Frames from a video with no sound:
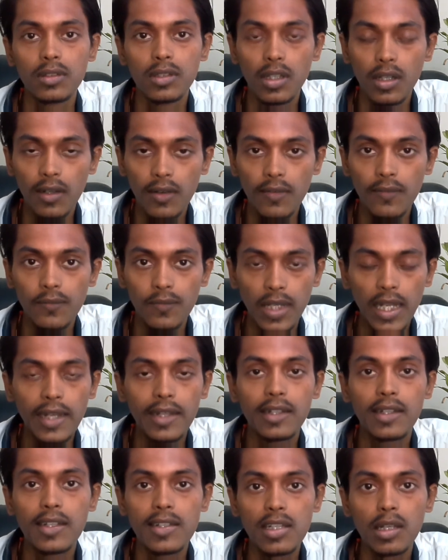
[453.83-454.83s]
the
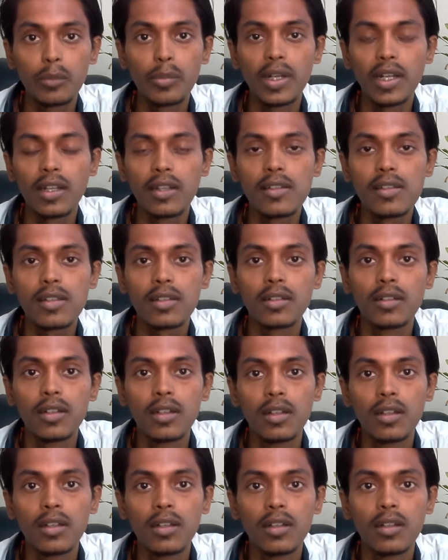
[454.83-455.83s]
flight disappearance,
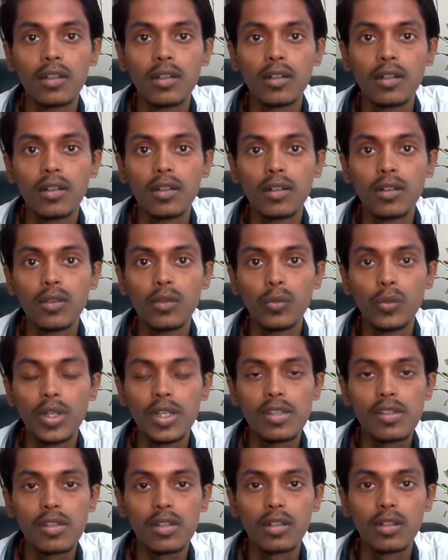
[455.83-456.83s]

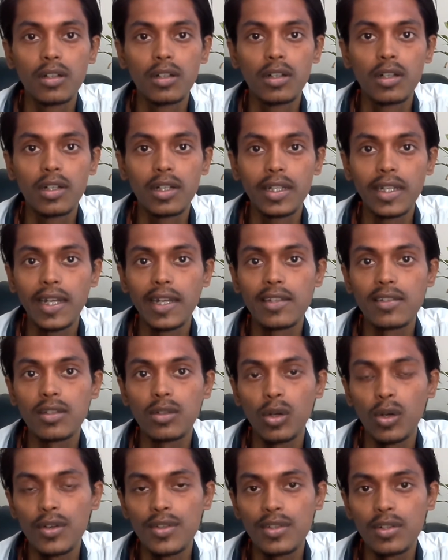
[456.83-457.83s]
which
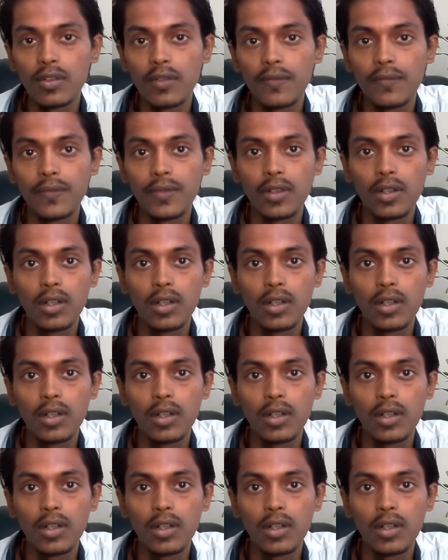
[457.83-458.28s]
creates lots of